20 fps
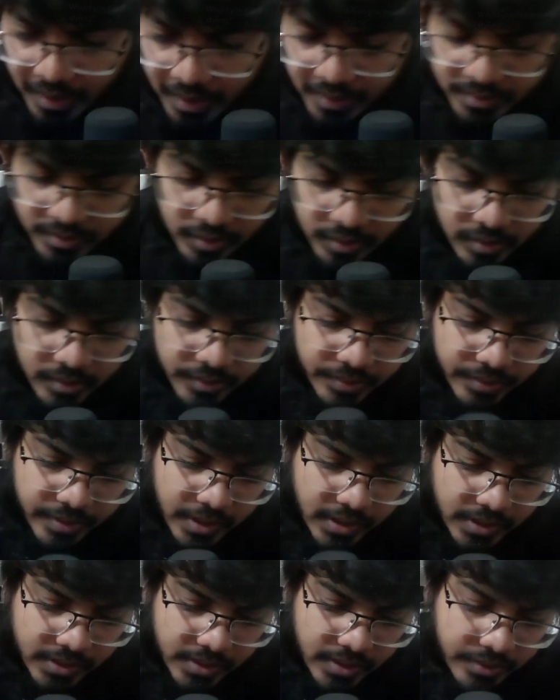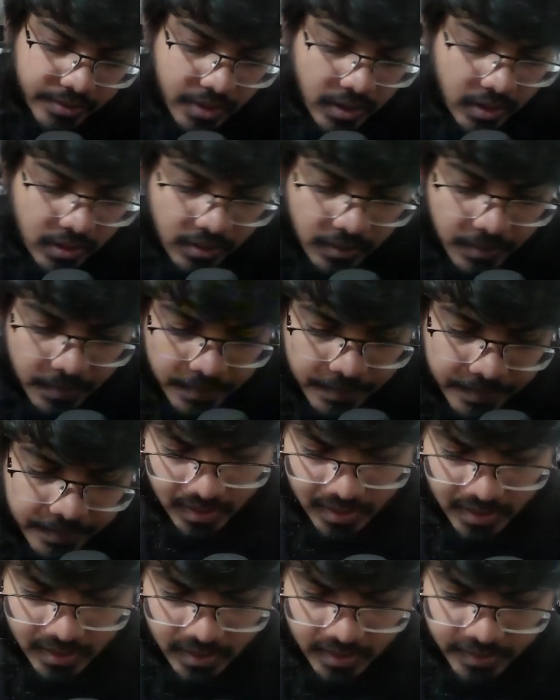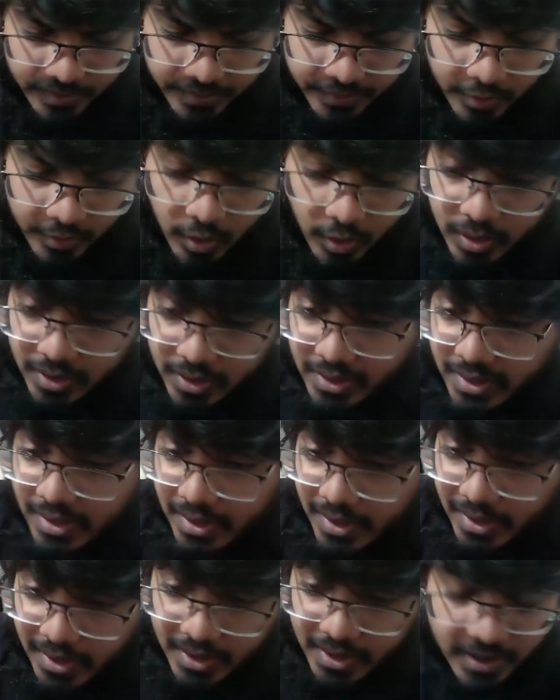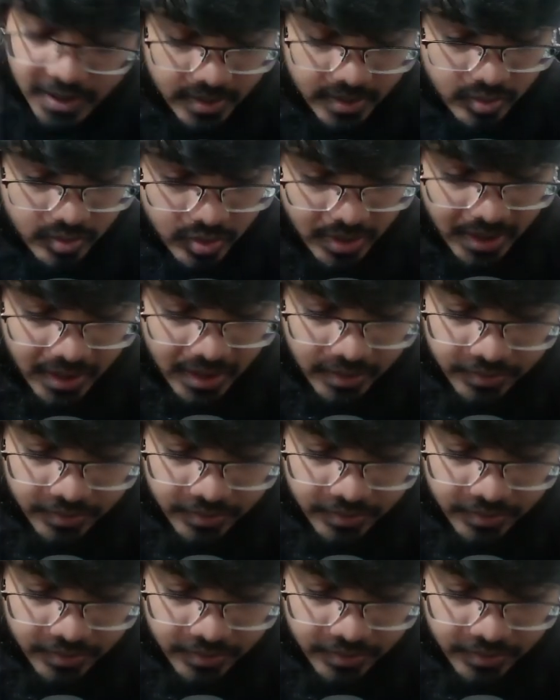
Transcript: right. So first of all, for the tree